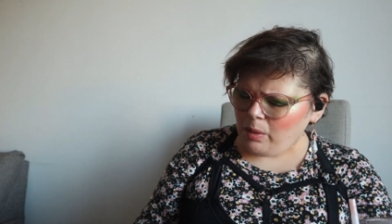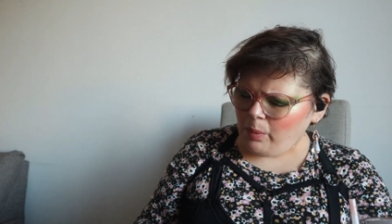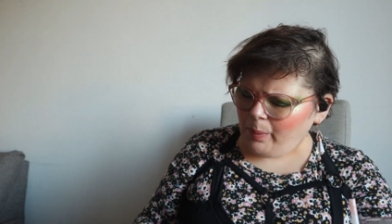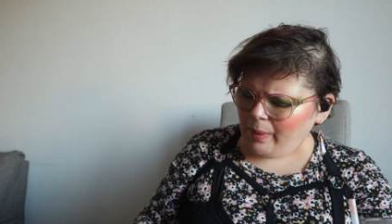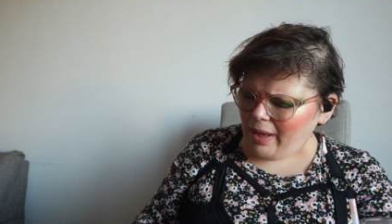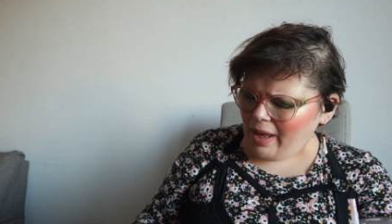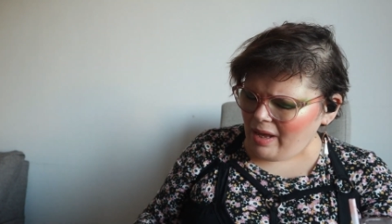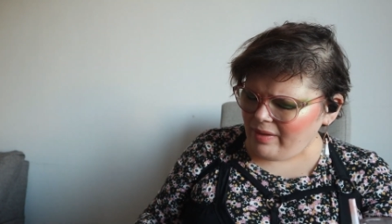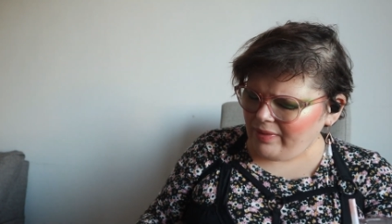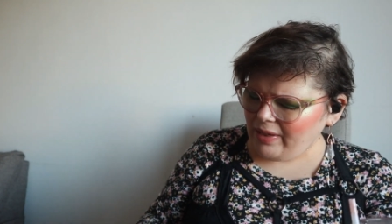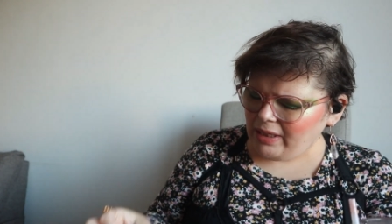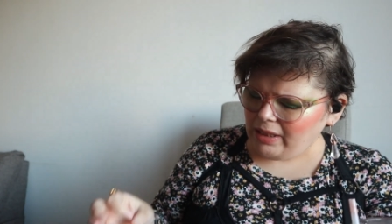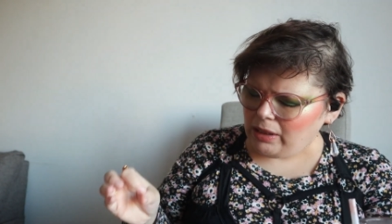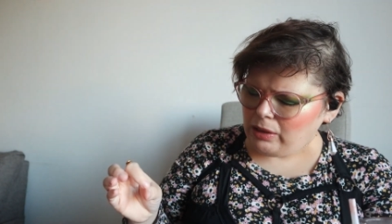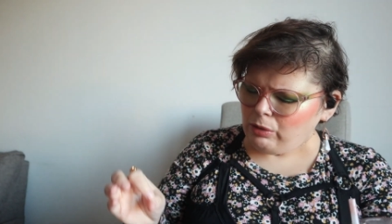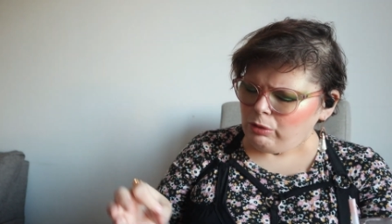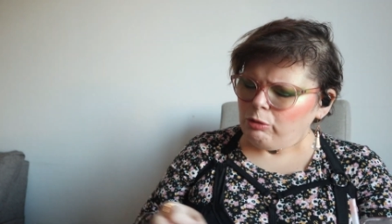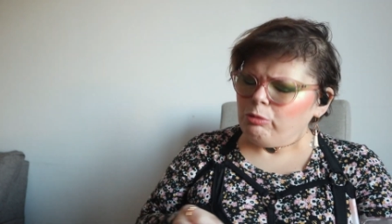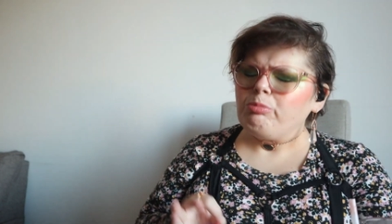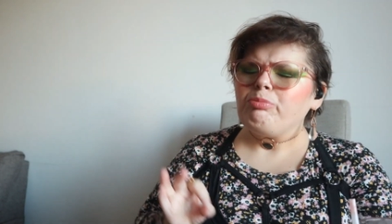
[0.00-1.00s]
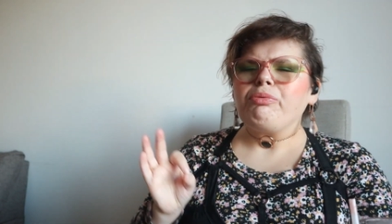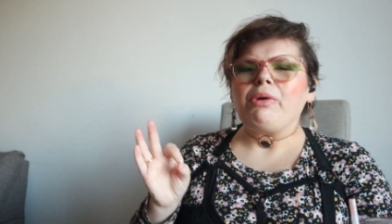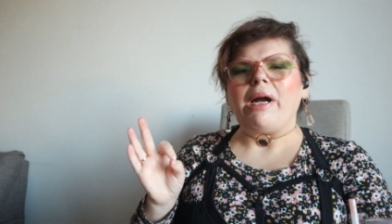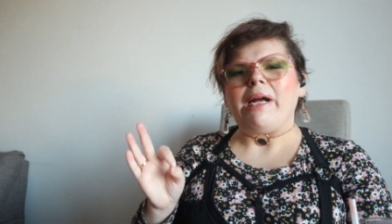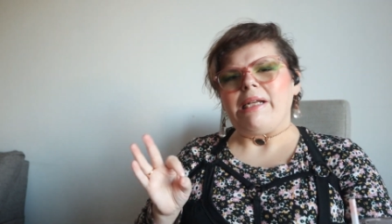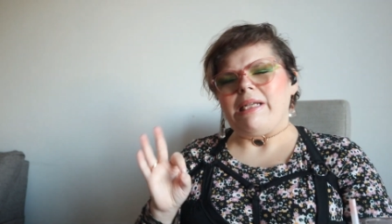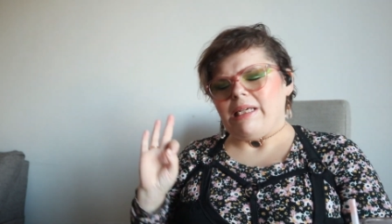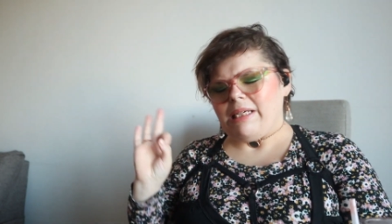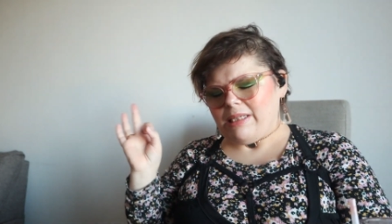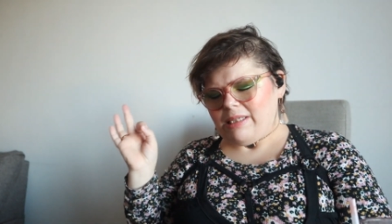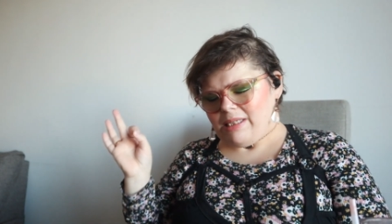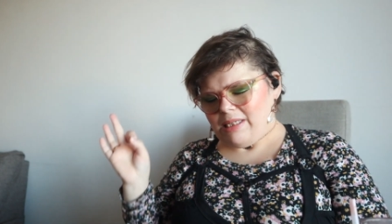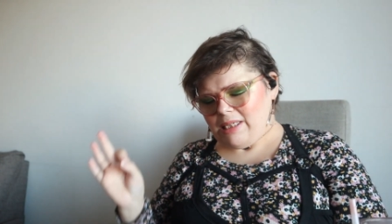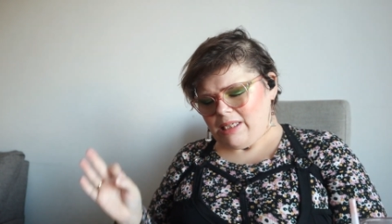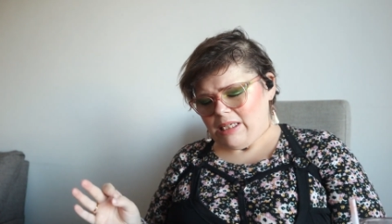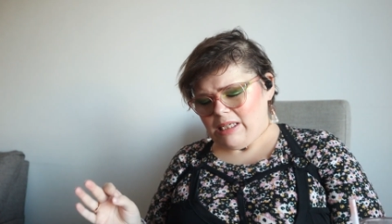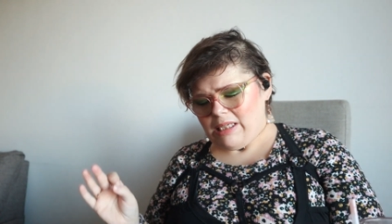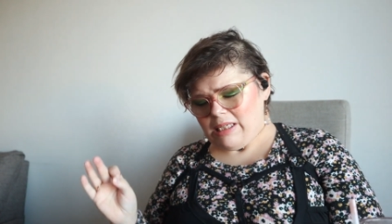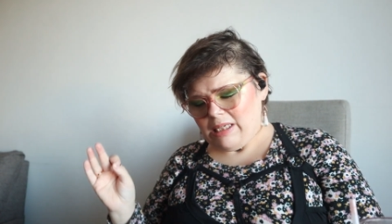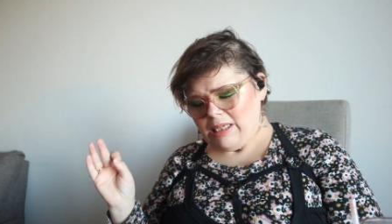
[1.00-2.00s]
We have a new brightening
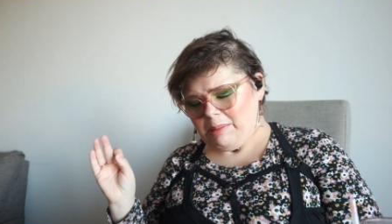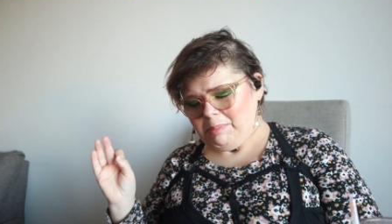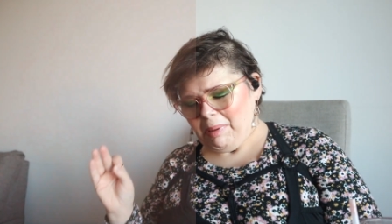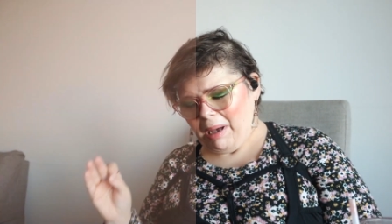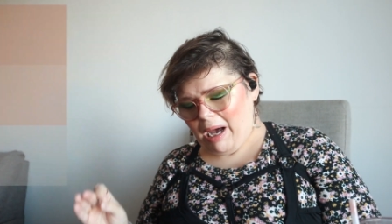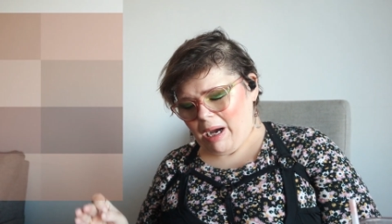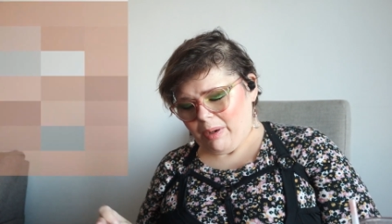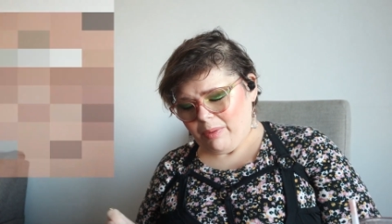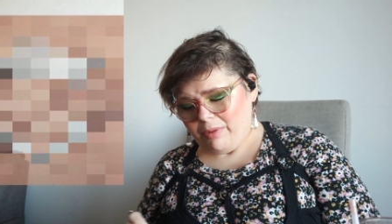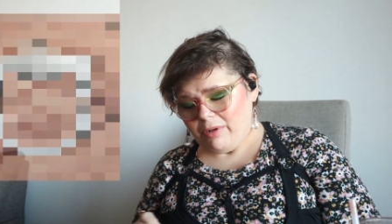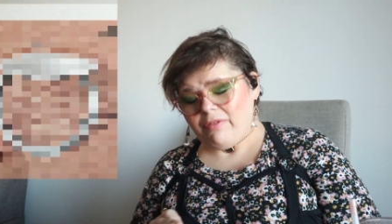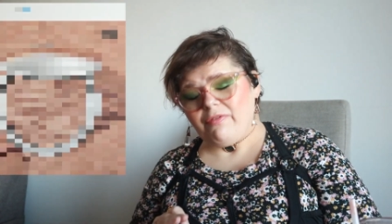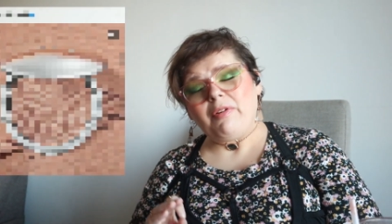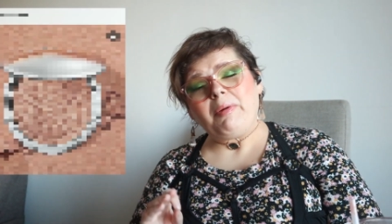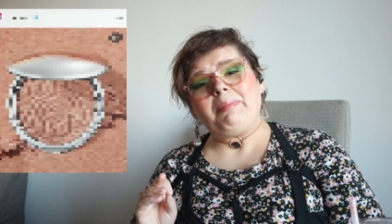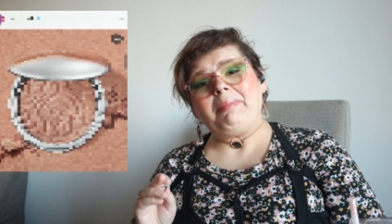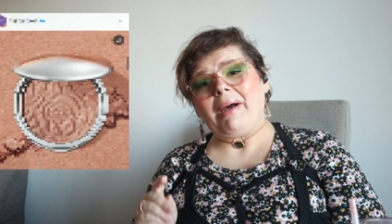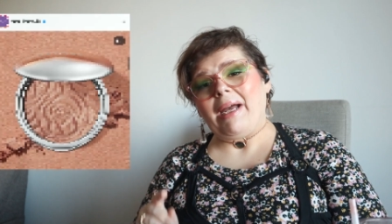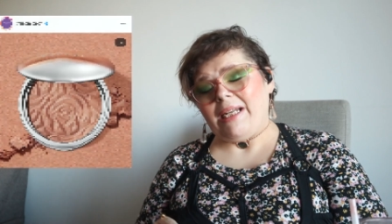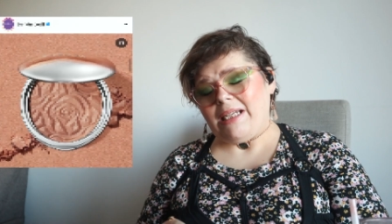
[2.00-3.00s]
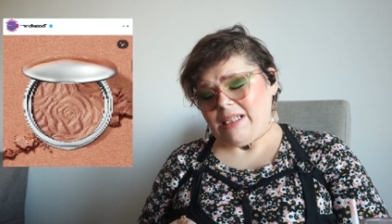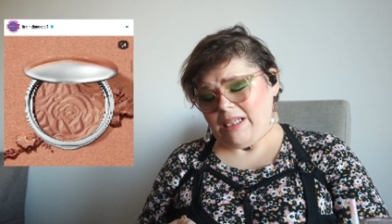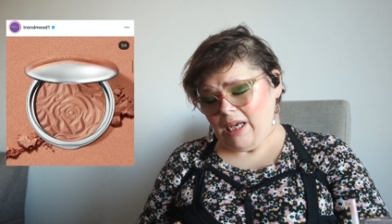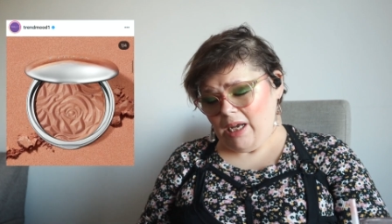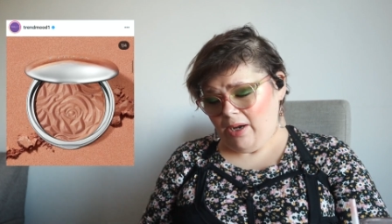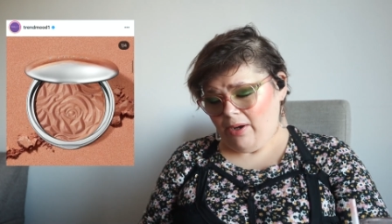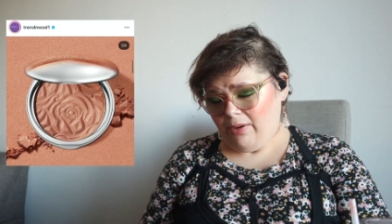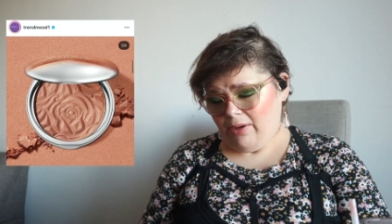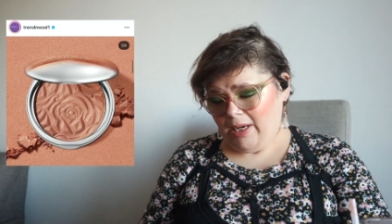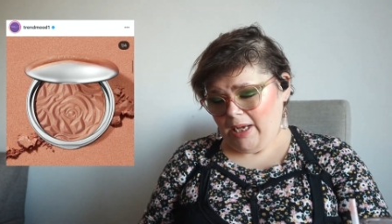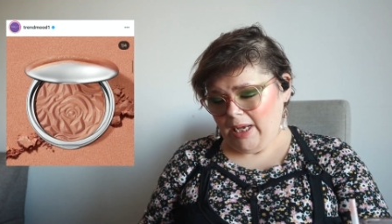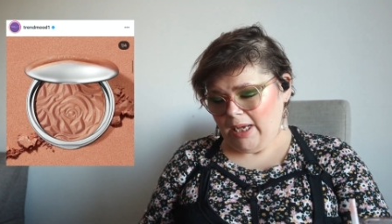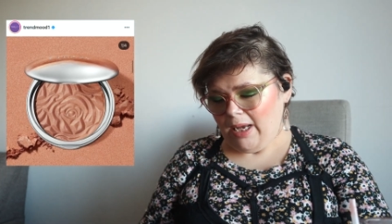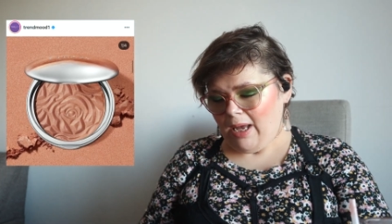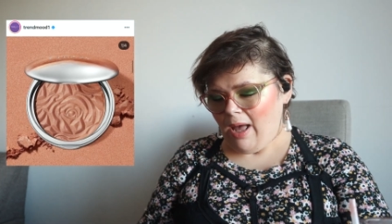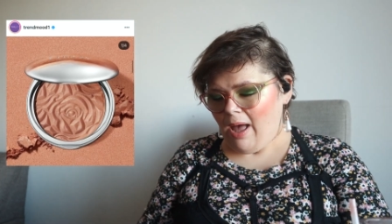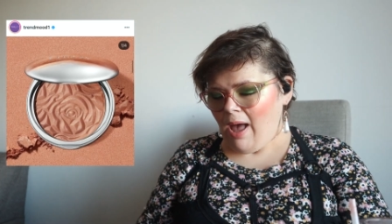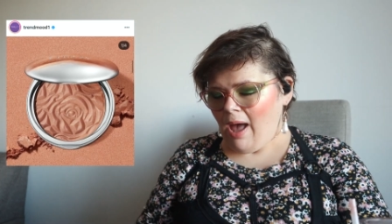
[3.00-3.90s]
C C powder from By Terry.